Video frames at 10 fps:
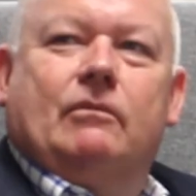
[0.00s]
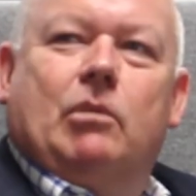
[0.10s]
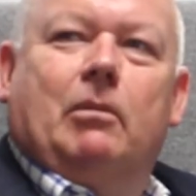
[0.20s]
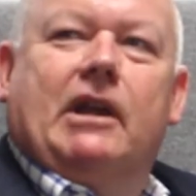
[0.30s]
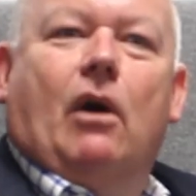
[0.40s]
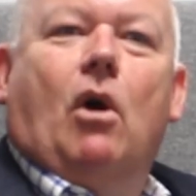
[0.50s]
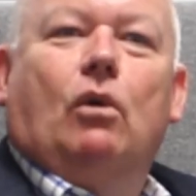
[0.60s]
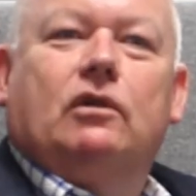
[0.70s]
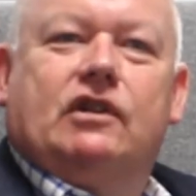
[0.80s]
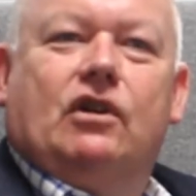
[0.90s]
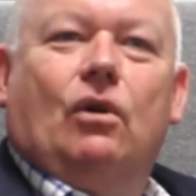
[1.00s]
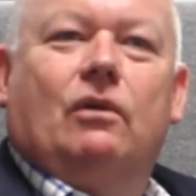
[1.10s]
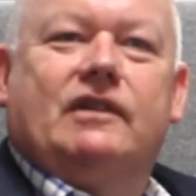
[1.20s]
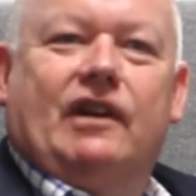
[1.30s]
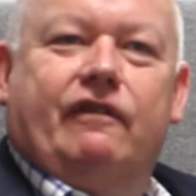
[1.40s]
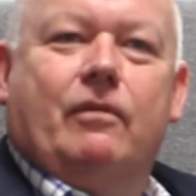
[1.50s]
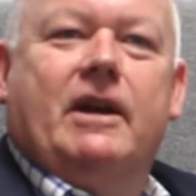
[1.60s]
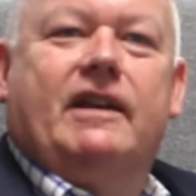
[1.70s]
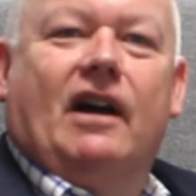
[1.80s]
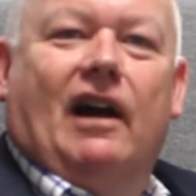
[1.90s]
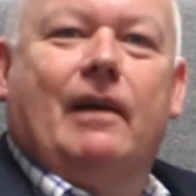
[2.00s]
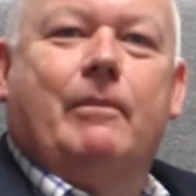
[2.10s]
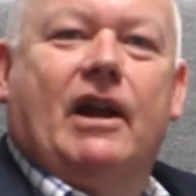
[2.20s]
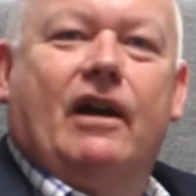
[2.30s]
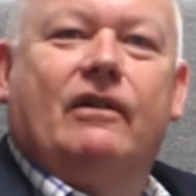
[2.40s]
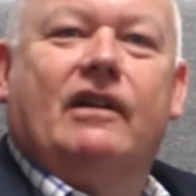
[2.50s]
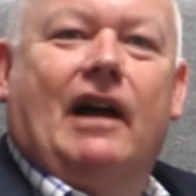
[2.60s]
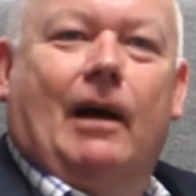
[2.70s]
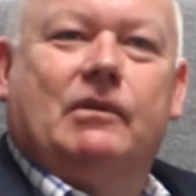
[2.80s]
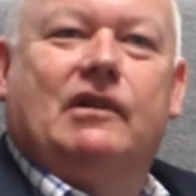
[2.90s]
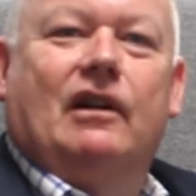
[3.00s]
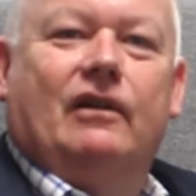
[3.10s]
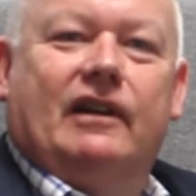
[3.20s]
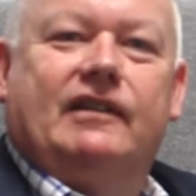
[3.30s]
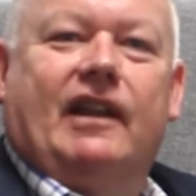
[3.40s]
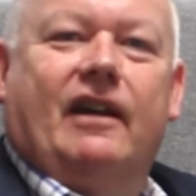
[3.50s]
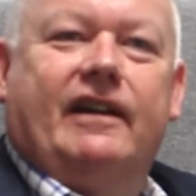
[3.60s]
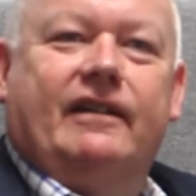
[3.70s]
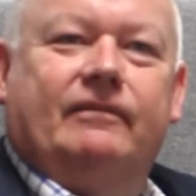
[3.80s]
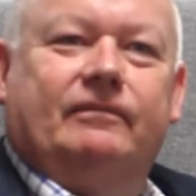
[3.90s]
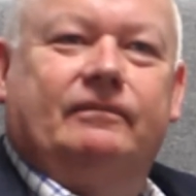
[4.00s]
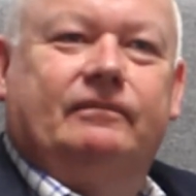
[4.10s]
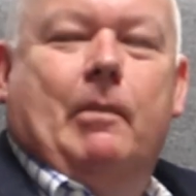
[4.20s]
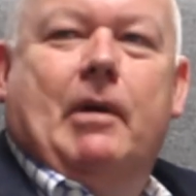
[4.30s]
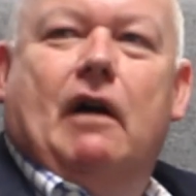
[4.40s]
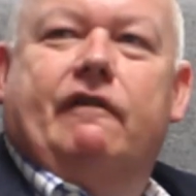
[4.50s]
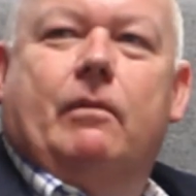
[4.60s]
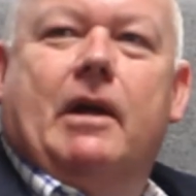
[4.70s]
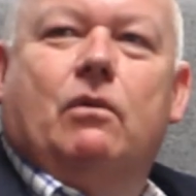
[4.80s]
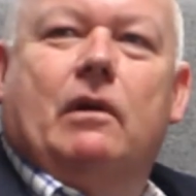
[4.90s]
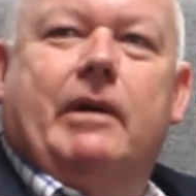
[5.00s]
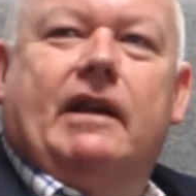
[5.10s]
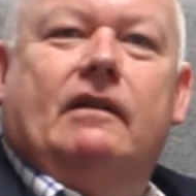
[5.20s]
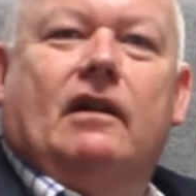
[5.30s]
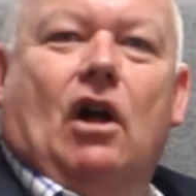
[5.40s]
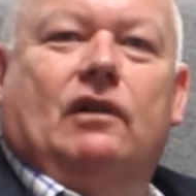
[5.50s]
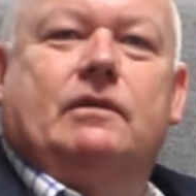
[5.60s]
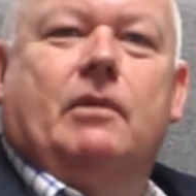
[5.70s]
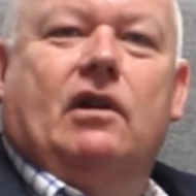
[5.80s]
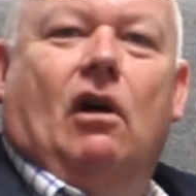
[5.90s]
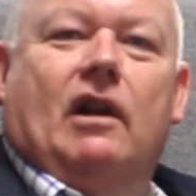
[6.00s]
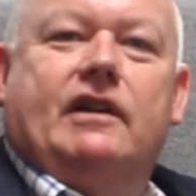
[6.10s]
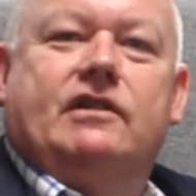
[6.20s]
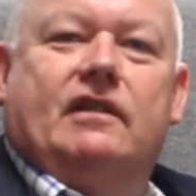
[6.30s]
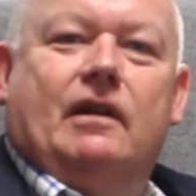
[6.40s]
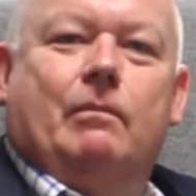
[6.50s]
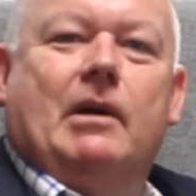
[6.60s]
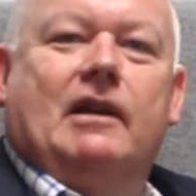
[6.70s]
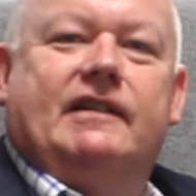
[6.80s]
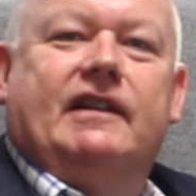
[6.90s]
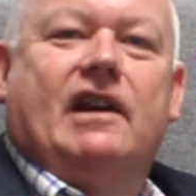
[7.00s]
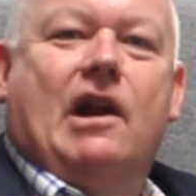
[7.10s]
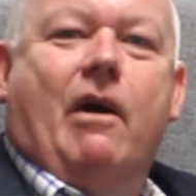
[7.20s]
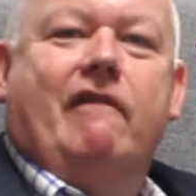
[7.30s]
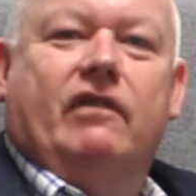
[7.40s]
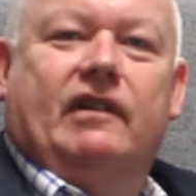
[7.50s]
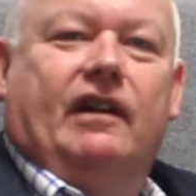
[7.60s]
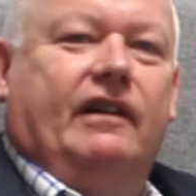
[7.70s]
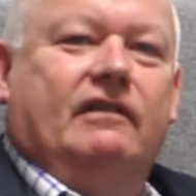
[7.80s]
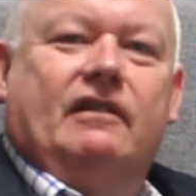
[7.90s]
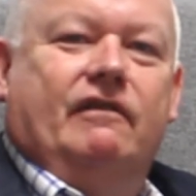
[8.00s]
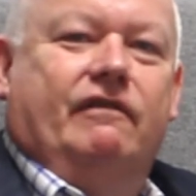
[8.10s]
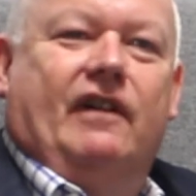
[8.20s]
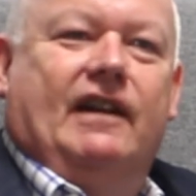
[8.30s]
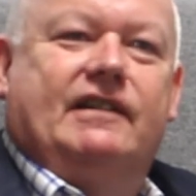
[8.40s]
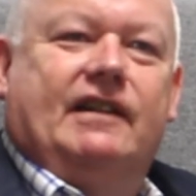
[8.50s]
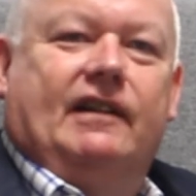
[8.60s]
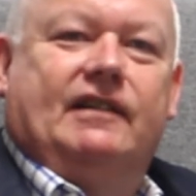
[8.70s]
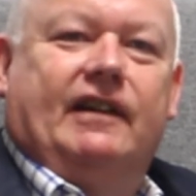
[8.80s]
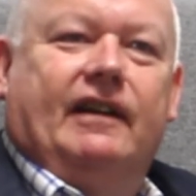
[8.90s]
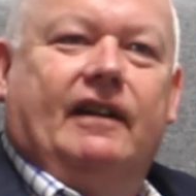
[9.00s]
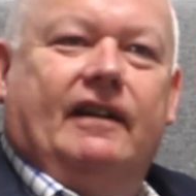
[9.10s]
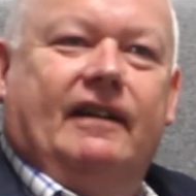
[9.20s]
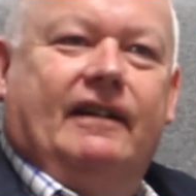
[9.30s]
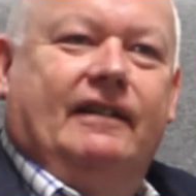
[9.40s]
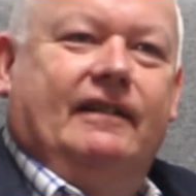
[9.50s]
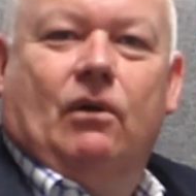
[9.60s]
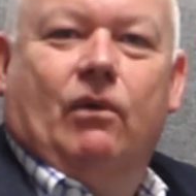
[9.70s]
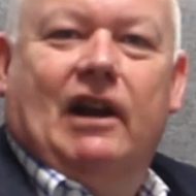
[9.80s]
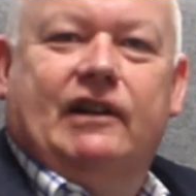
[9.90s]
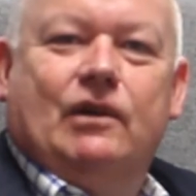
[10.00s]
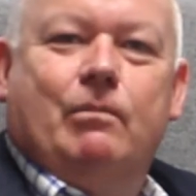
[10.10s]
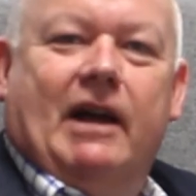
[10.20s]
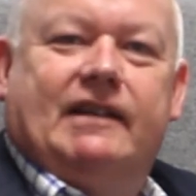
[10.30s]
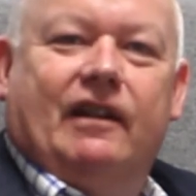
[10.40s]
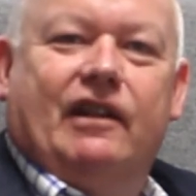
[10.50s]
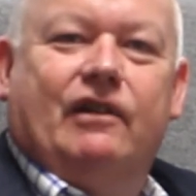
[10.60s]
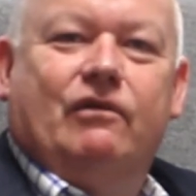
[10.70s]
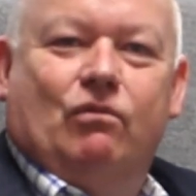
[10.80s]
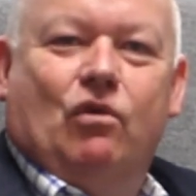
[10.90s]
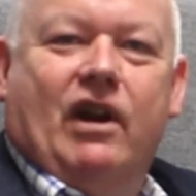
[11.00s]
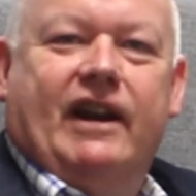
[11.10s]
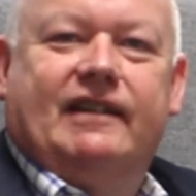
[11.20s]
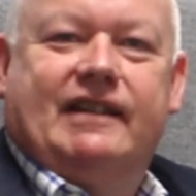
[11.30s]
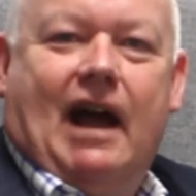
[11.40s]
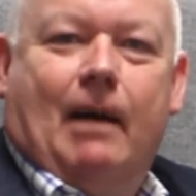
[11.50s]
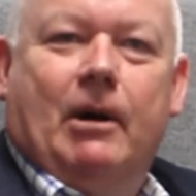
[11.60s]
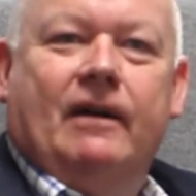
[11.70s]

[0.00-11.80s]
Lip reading: Probably go old school, so for me, Kylie Minogue, absolutely stunning. The power for me would be ultimate knowledge, the ability to know everything. Fantastic. Can't really do better than running tab.